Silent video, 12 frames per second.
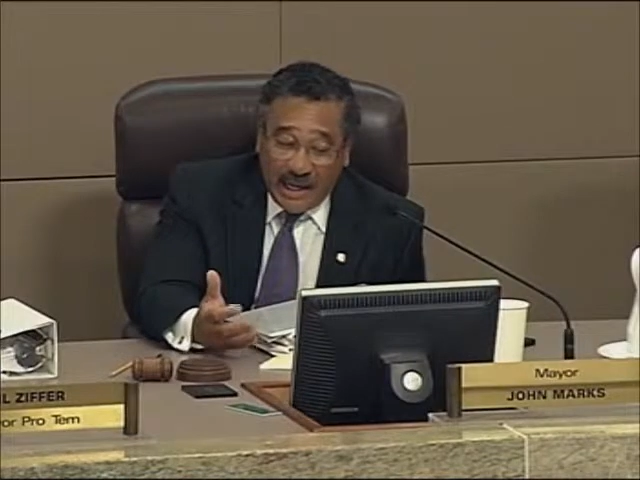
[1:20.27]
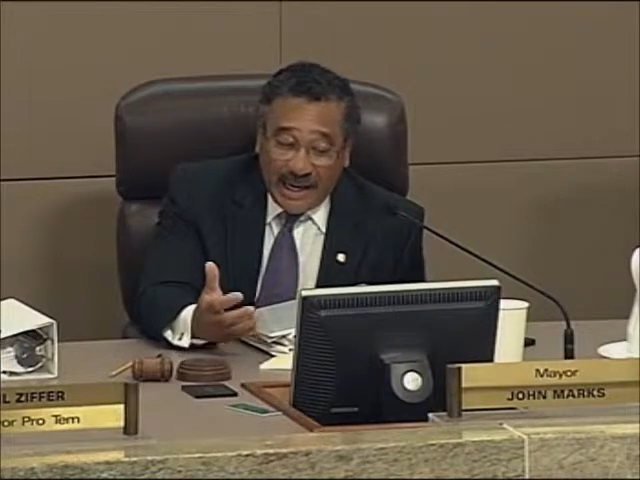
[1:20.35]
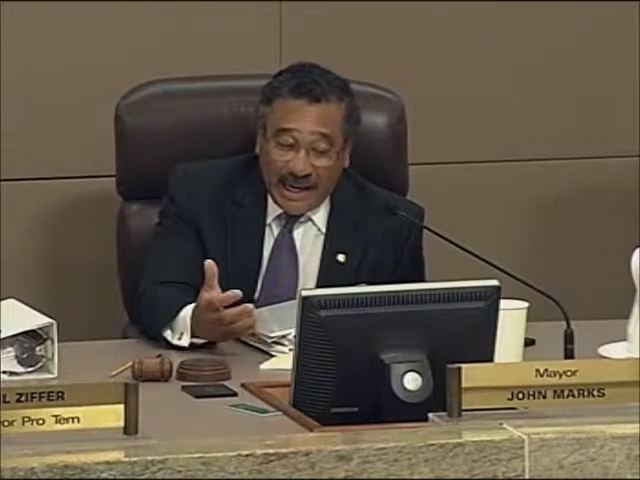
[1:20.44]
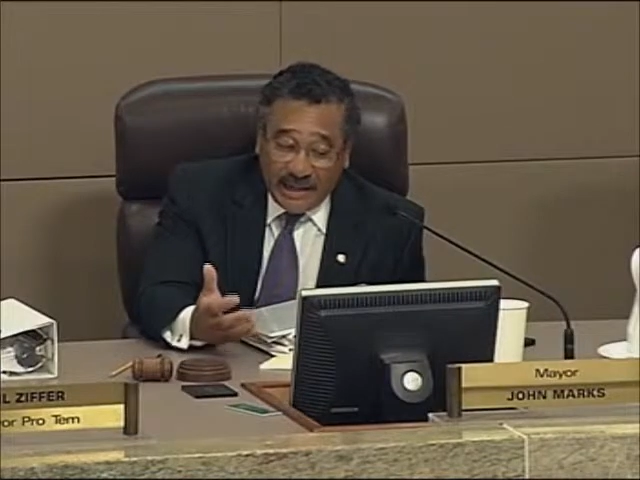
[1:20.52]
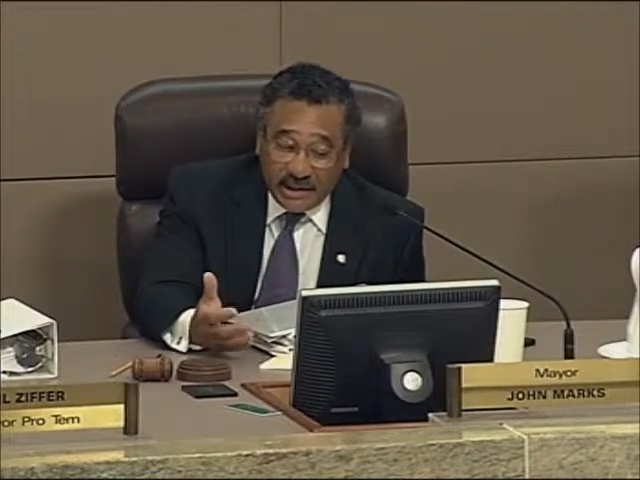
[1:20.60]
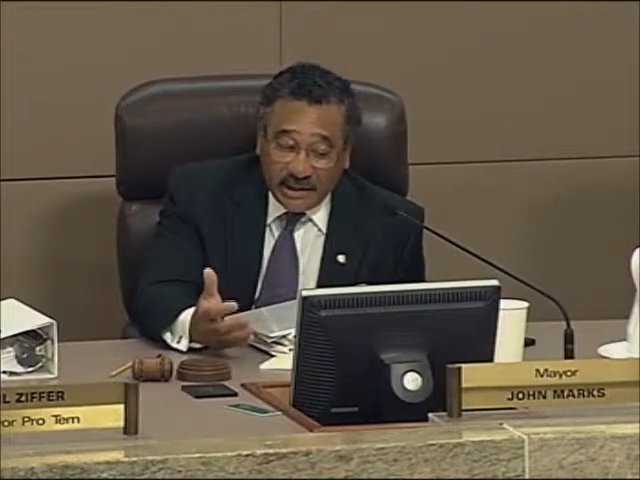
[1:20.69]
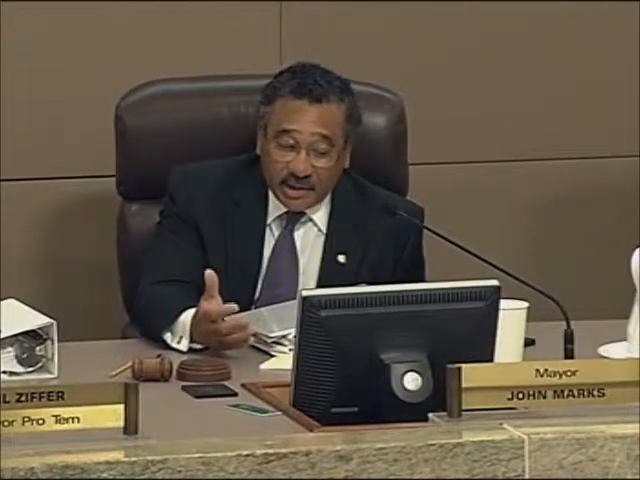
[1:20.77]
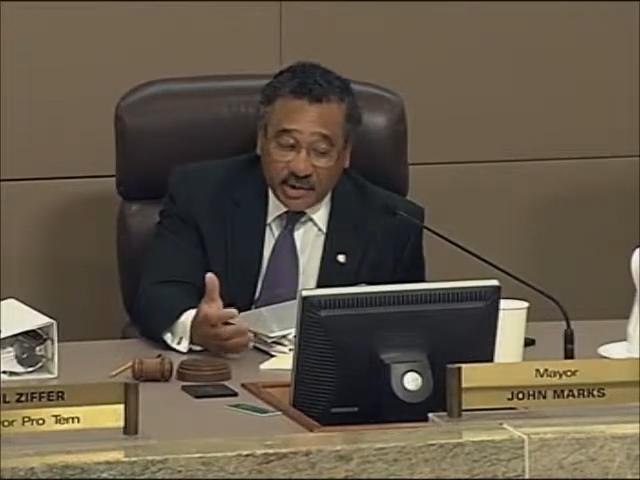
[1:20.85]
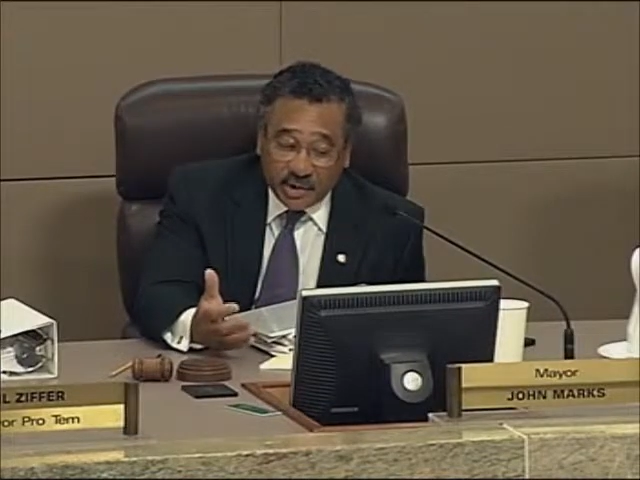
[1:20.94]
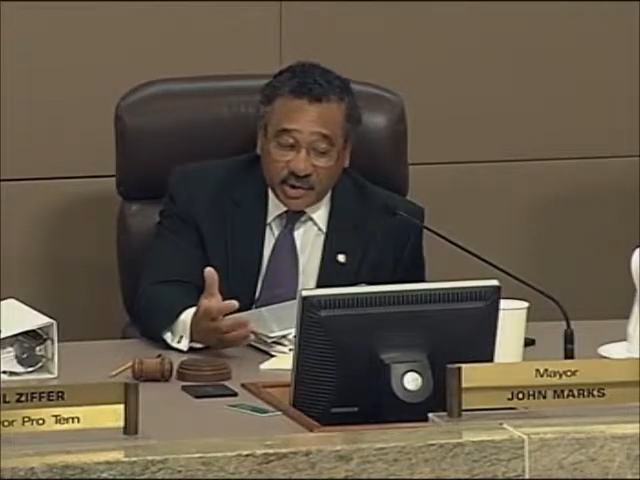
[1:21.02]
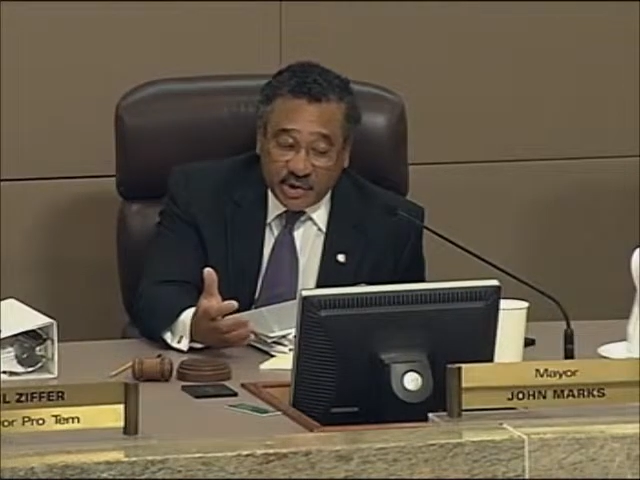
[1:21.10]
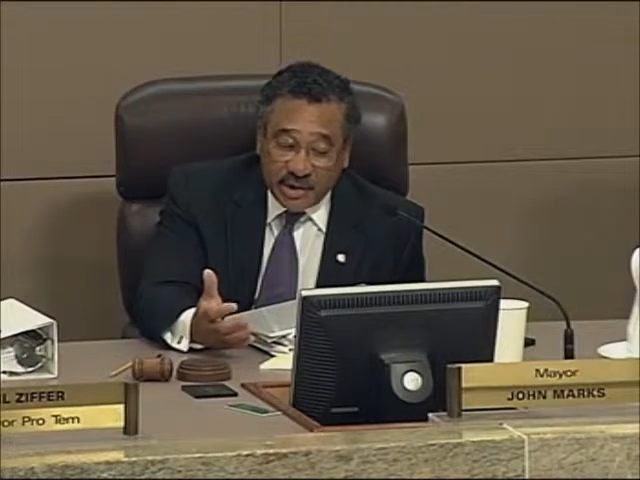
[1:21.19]
I can
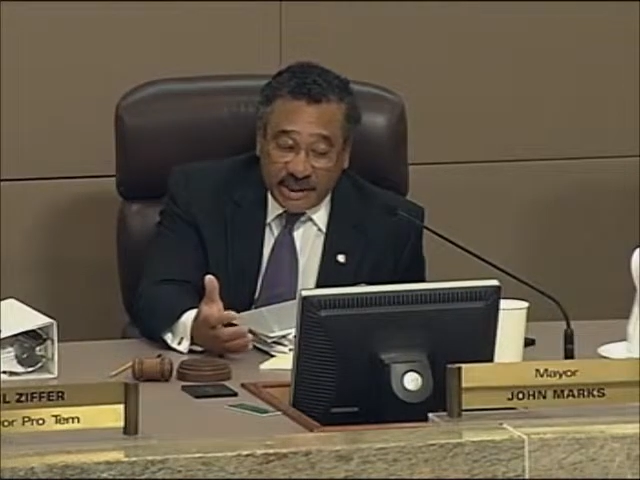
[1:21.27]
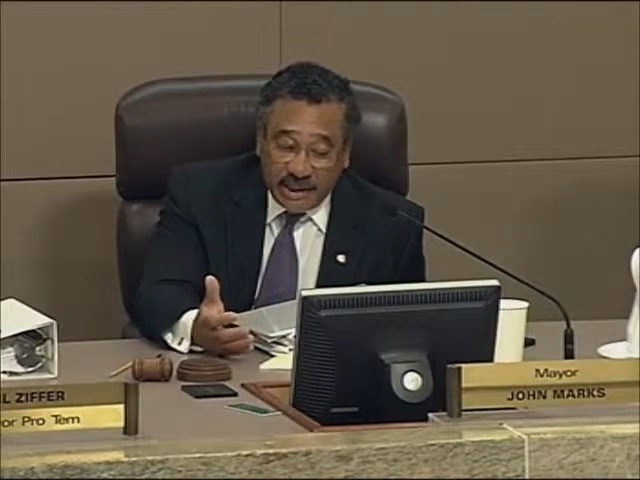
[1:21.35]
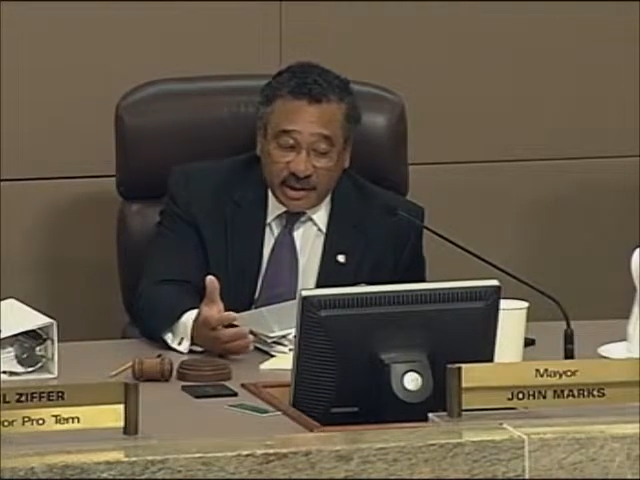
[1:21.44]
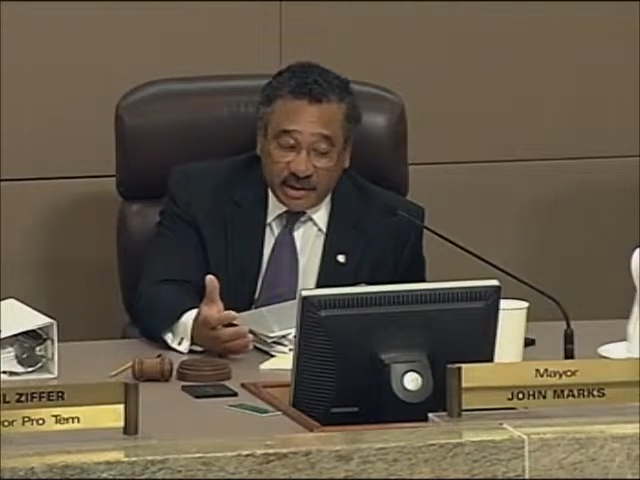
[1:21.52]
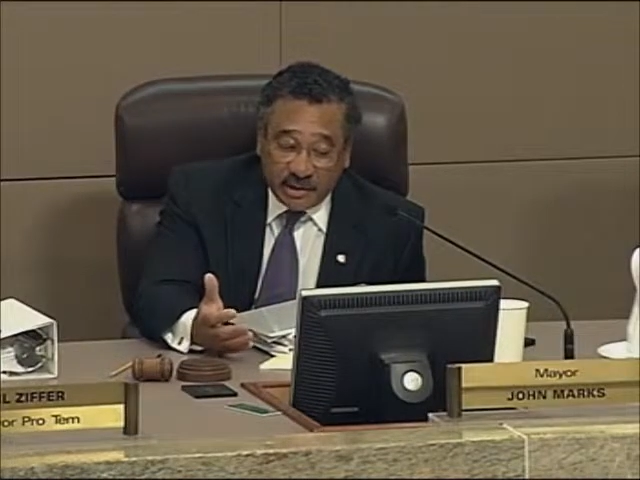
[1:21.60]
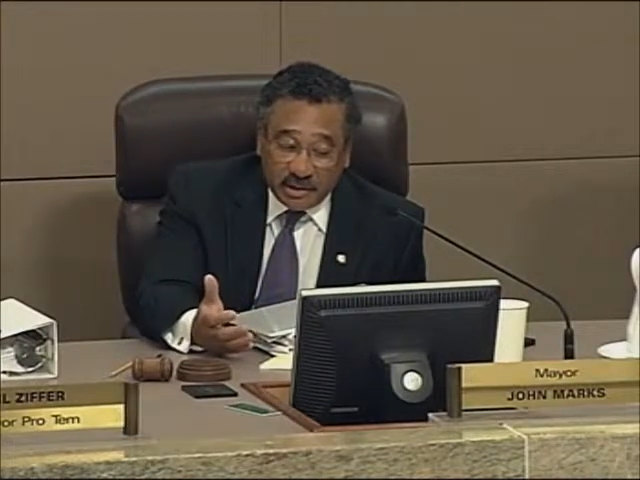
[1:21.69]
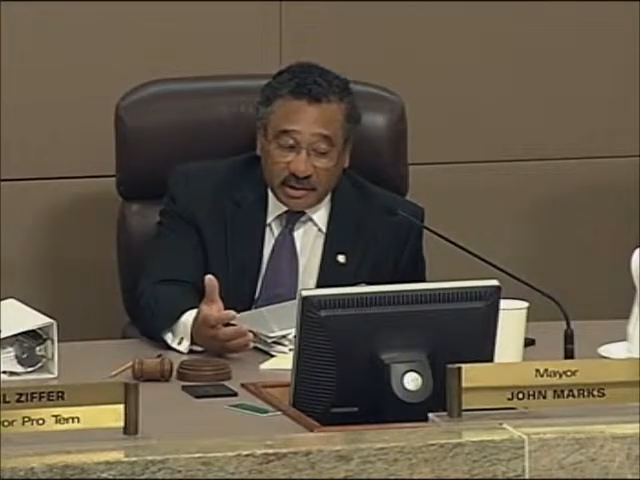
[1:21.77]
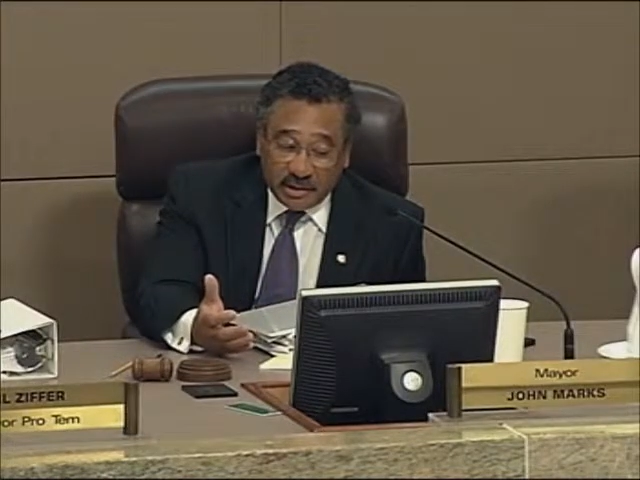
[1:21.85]
understand